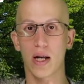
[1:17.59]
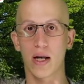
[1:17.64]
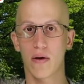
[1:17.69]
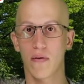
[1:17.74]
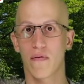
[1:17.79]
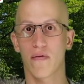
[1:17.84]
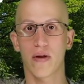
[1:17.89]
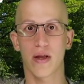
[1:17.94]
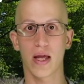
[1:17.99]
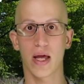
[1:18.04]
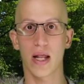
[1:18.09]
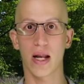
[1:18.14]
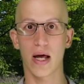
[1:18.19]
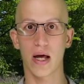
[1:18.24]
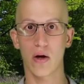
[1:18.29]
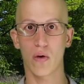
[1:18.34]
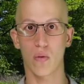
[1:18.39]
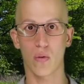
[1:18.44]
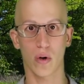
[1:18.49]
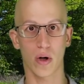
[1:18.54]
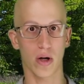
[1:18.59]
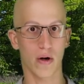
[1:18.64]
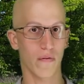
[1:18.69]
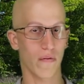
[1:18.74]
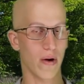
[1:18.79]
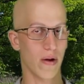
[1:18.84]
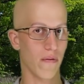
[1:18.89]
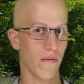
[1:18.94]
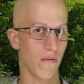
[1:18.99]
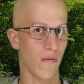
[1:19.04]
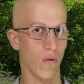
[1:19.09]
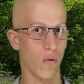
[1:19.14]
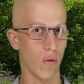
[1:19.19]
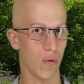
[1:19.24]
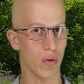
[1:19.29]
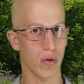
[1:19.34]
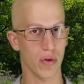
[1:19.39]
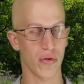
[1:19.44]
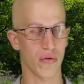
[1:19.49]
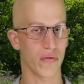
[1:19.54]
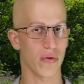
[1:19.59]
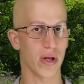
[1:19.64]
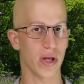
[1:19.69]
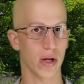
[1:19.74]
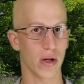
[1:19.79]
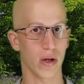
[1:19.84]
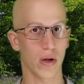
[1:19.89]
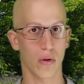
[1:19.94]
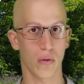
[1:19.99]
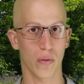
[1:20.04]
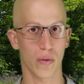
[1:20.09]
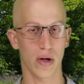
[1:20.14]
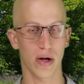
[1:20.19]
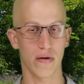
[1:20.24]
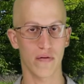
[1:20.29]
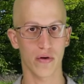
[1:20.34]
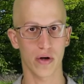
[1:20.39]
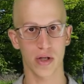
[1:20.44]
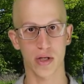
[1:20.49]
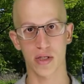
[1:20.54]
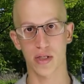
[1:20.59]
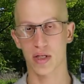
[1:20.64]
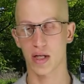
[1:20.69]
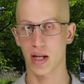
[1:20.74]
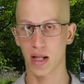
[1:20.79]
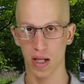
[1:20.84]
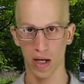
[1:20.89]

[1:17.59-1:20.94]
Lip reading: kind of get out of work around 4 or 3 or whatever it is,